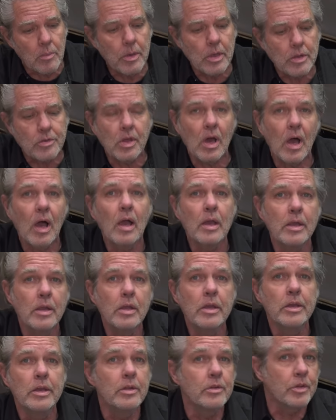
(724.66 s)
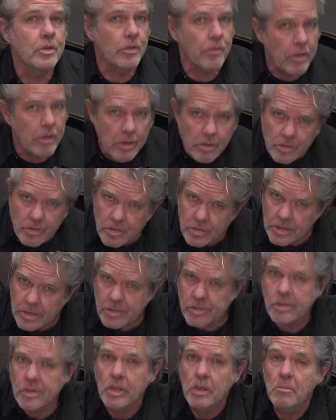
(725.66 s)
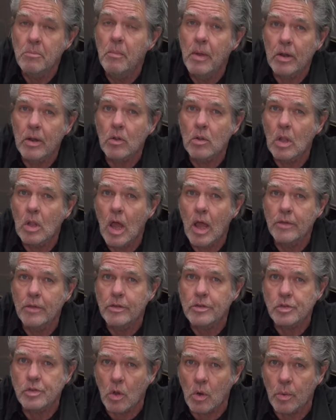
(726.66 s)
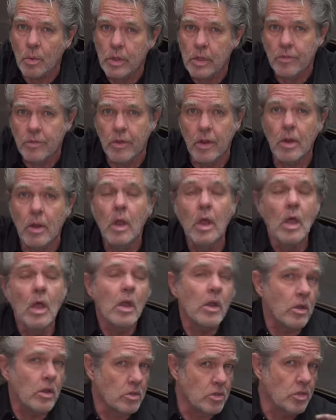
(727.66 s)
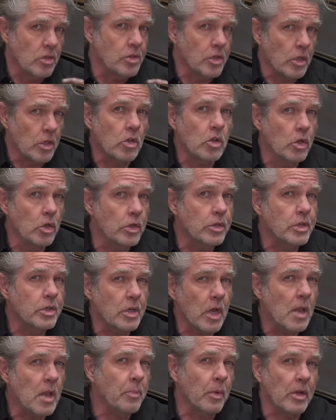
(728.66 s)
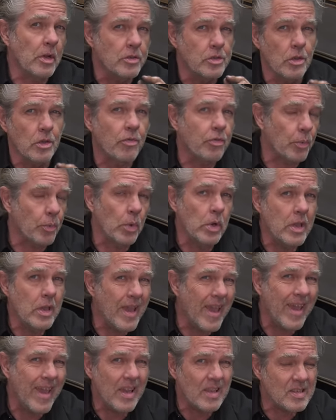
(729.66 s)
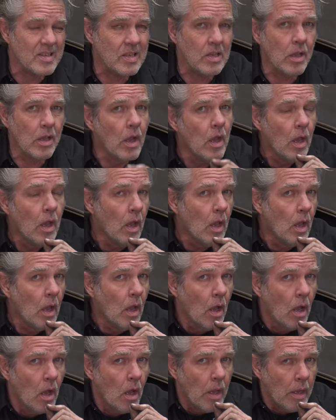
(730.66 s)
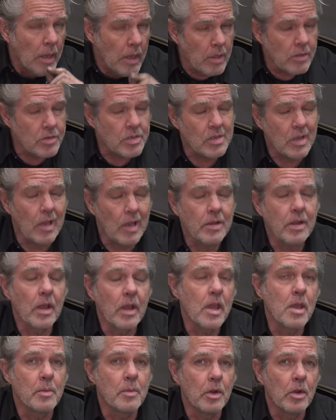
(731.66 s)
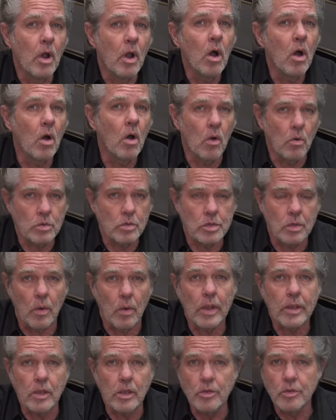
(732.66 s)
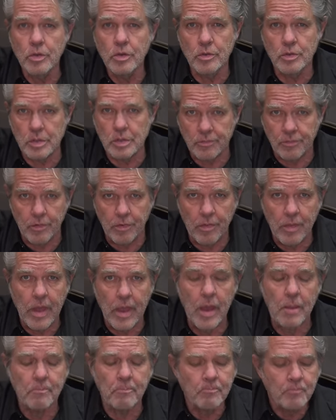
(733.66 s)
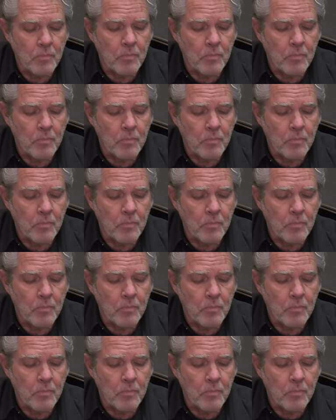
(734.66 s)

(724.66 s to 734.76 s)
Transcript: be tying into the existing metal line that's already in there because it's in good shape and it's a 3 8 inside diameter hose so I can use it for that.